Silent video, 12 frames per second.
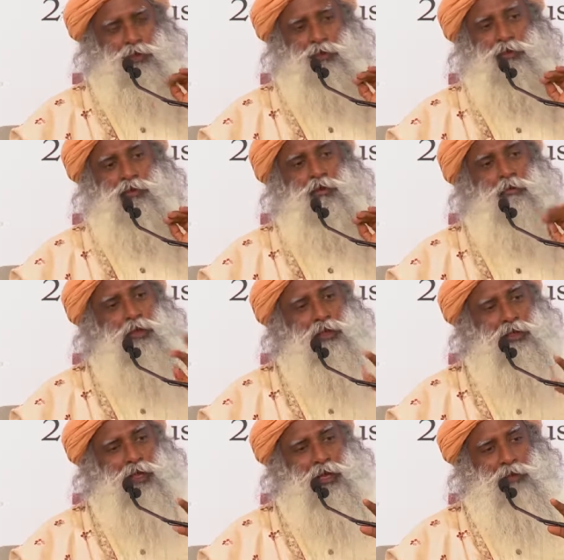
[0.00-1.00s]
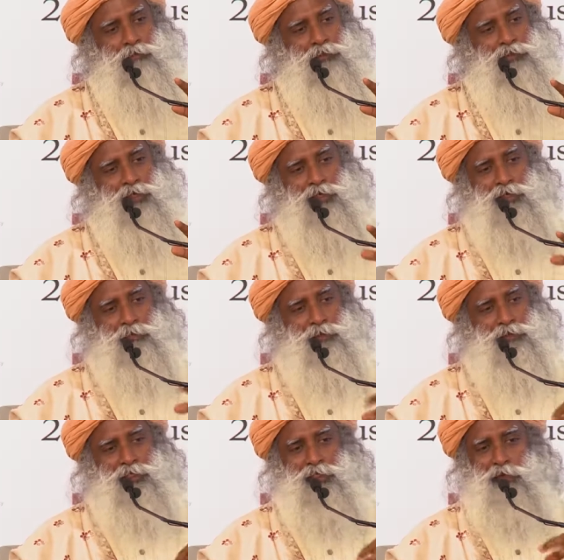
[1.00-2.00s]
nobody happens hundred
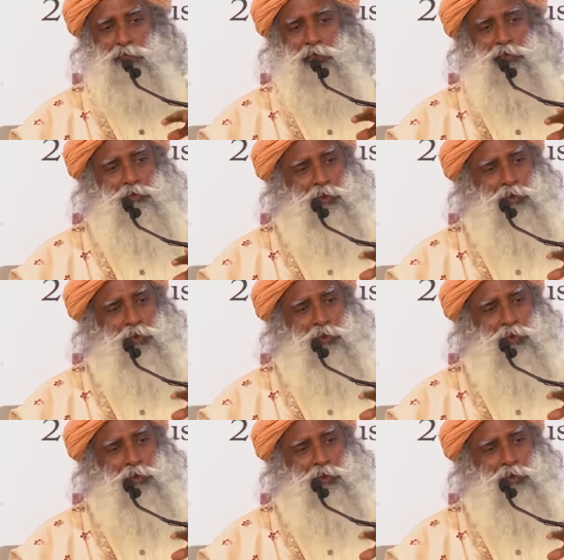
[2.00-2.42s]
percent the way you